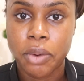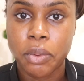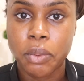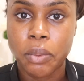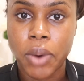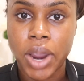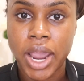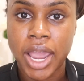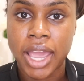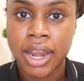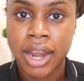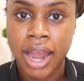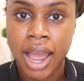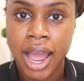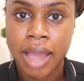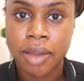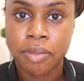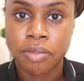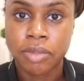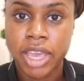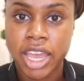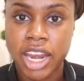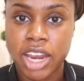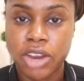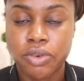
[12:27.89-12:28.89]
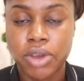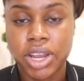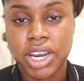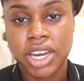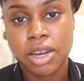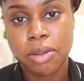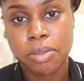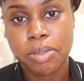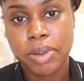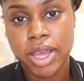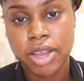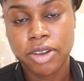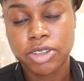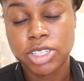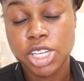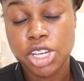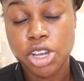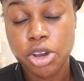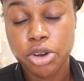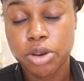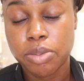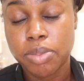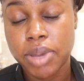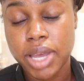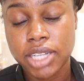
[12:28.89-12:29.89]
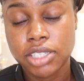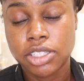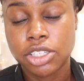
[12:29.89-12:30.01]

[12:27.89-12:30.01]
when I'm getting ready to go to bed